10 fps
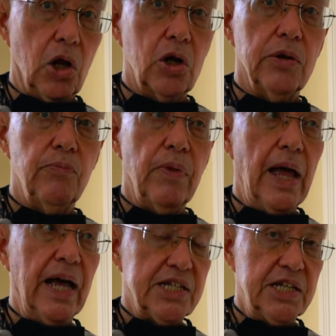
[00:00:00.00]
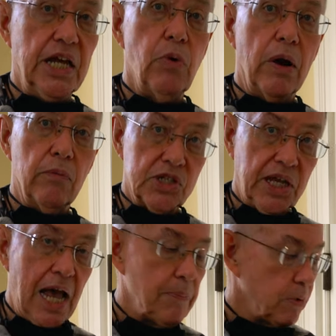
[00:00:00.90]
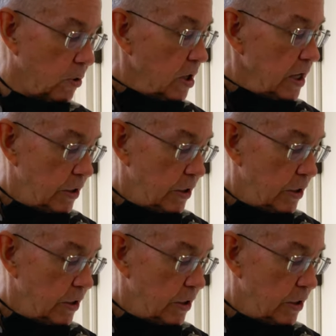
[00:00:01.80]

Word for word: look as it did when it was a capital,